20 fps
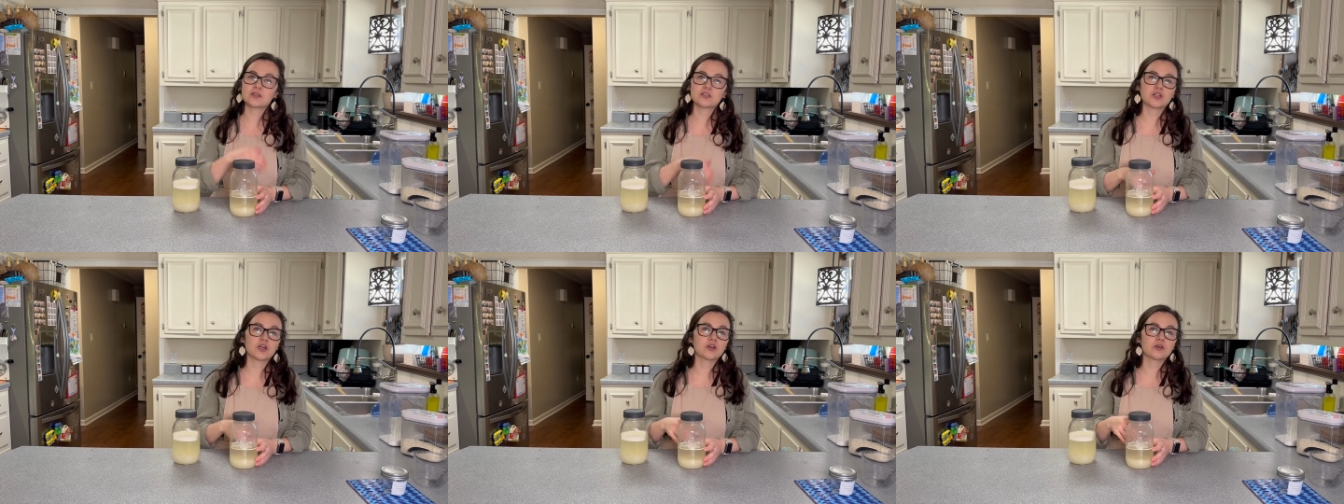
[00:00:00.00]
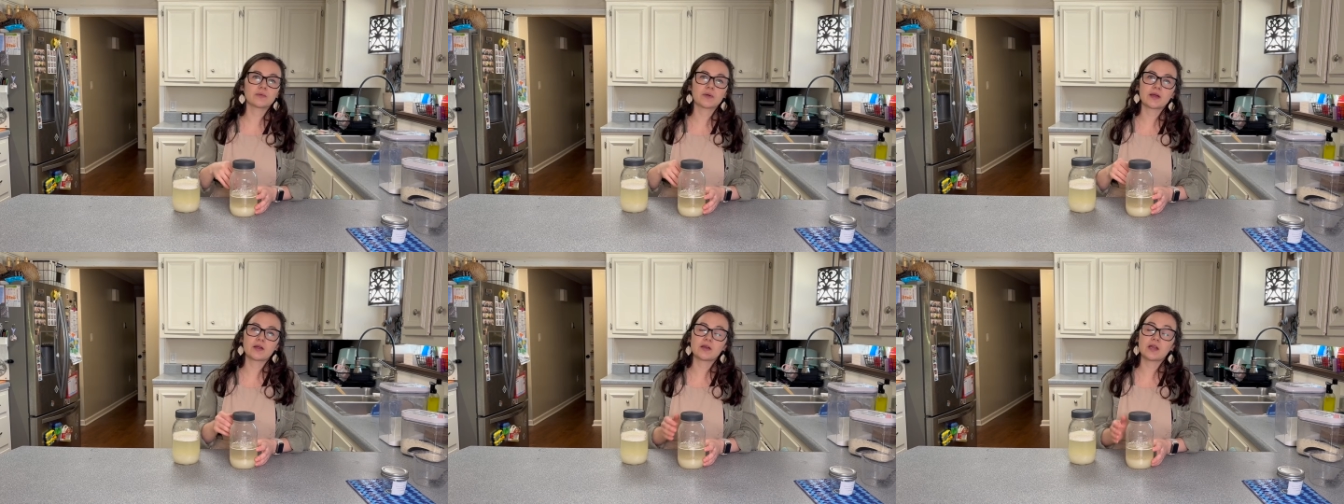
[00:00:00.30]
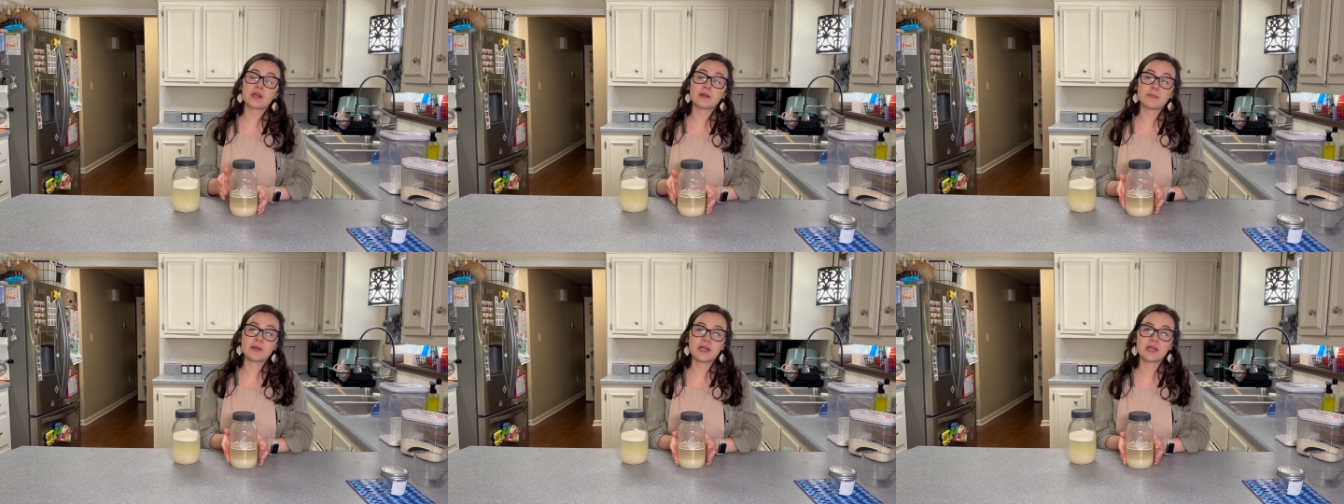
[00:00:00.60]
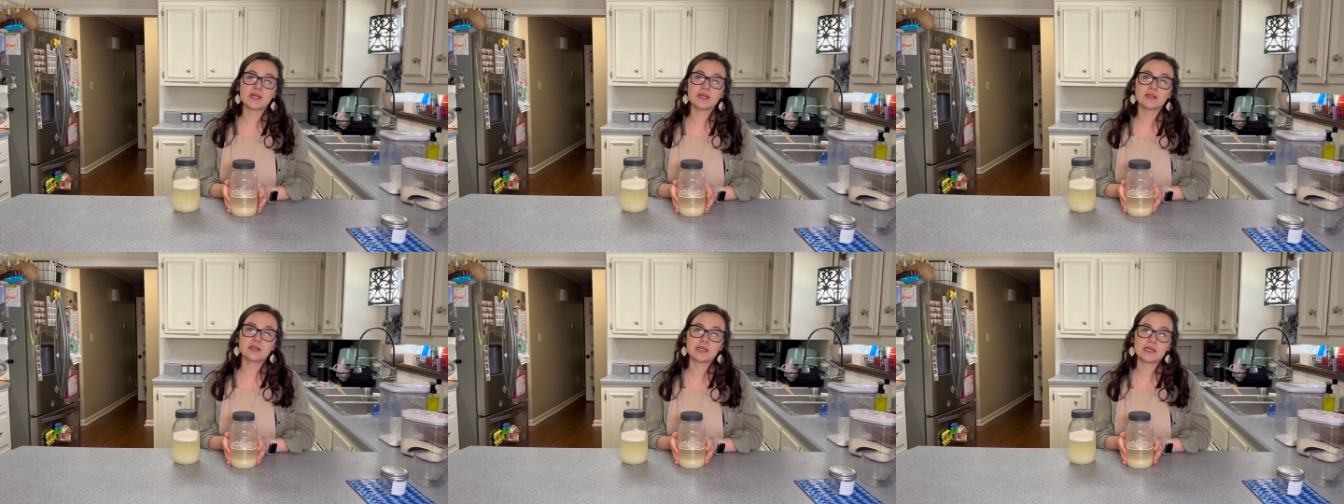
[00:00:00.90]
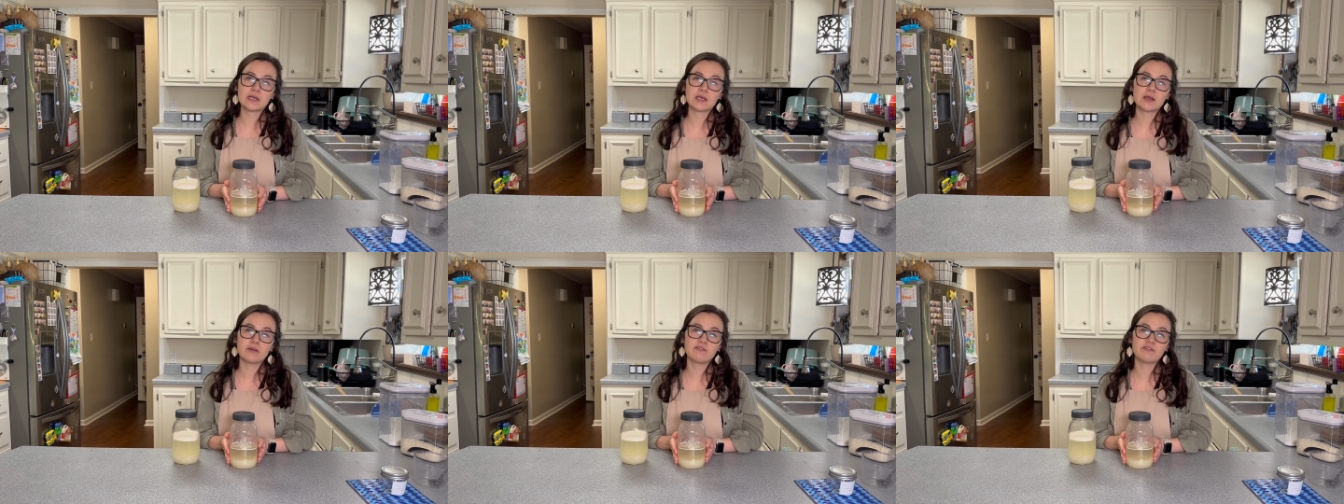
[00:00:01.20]
turn around and
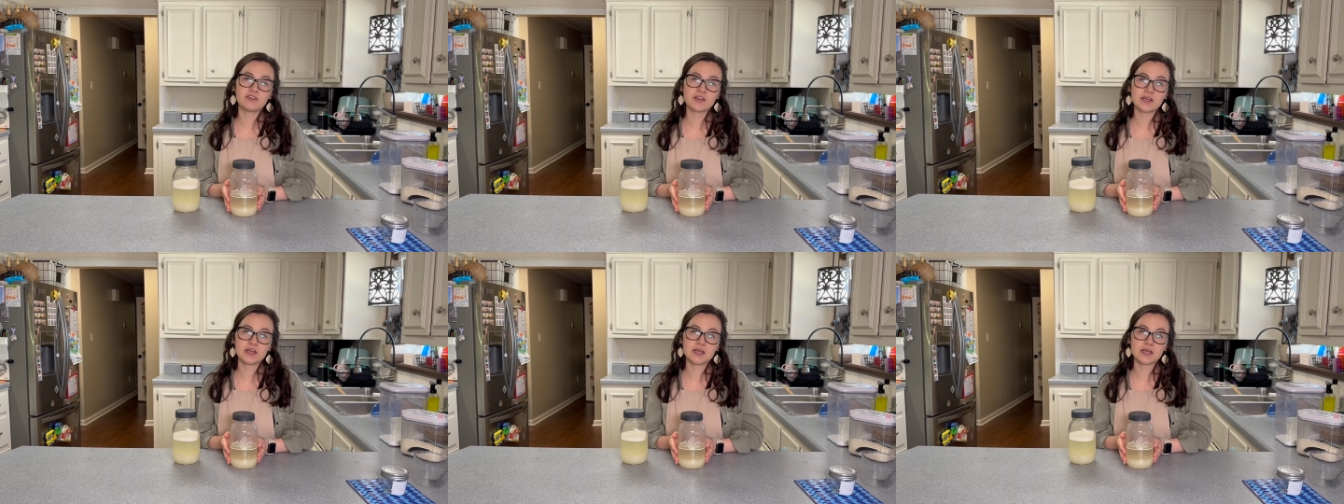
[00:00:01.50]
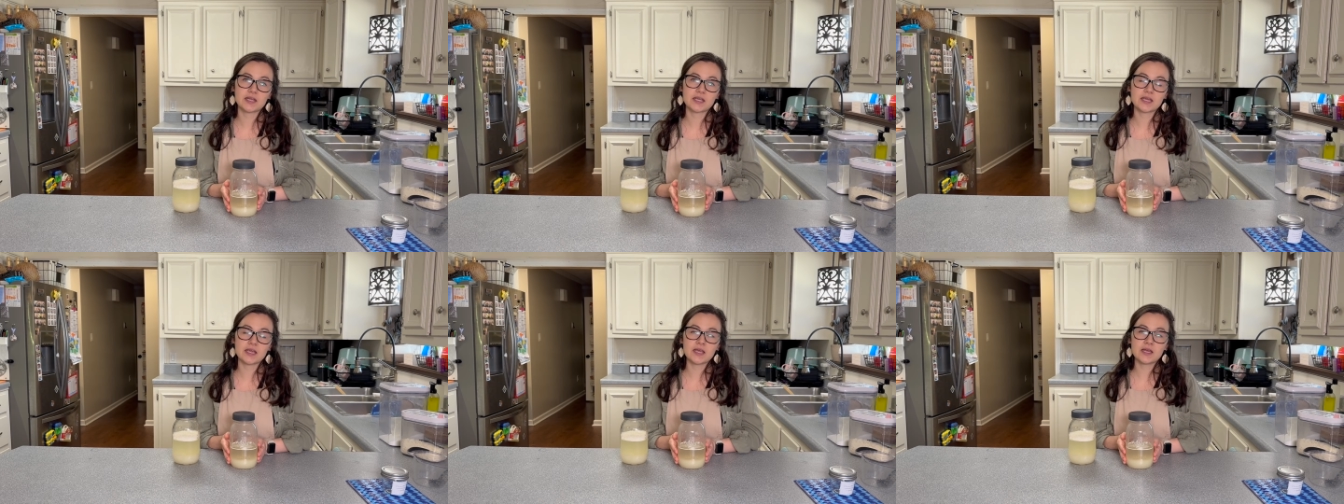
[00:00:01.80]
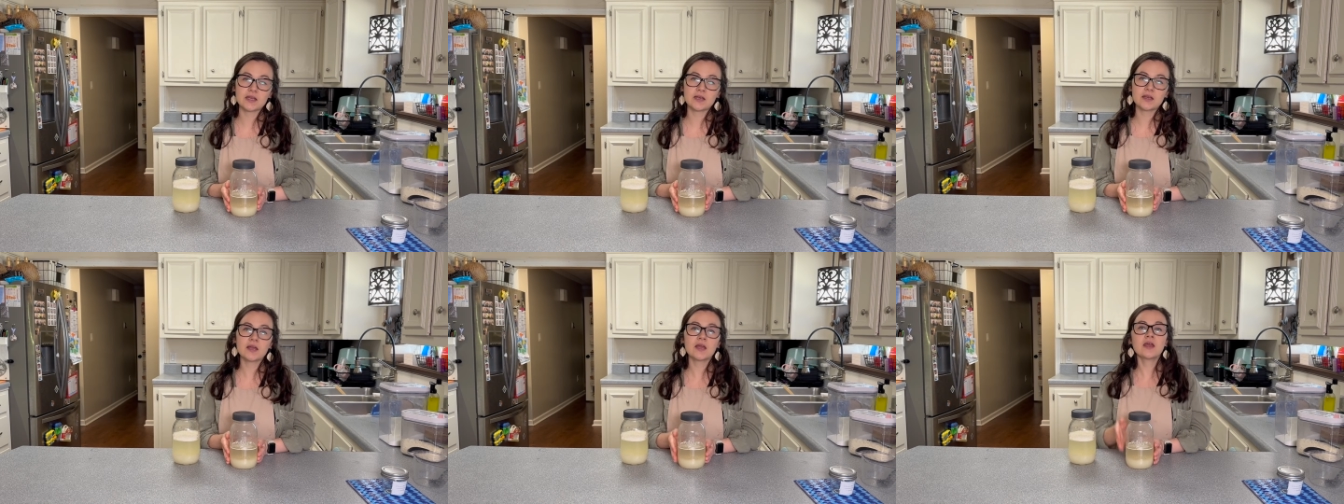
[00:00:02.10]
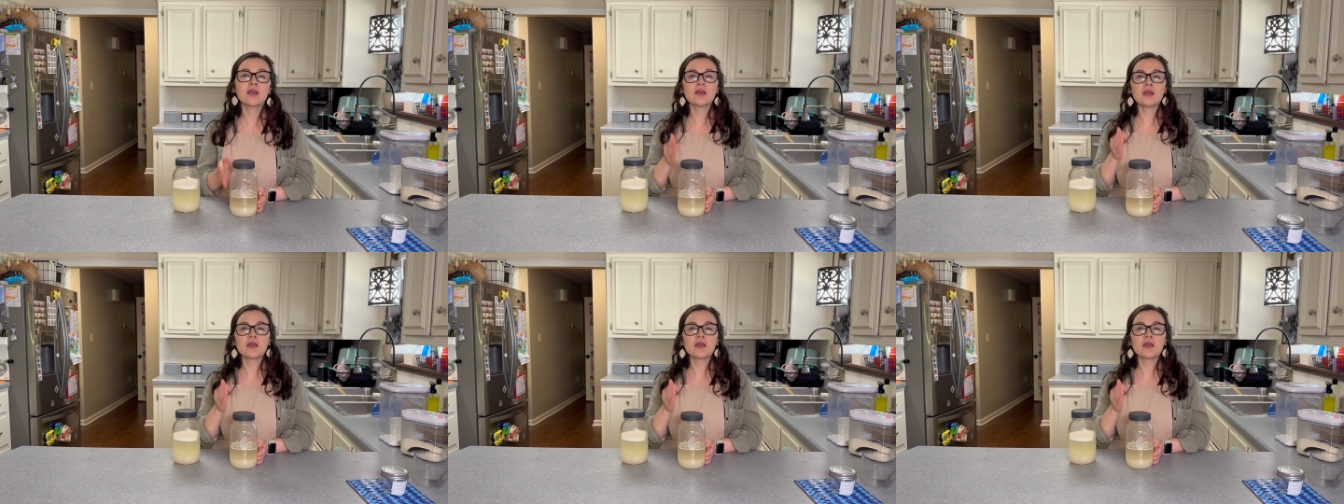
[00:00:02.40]
immediately feed it again,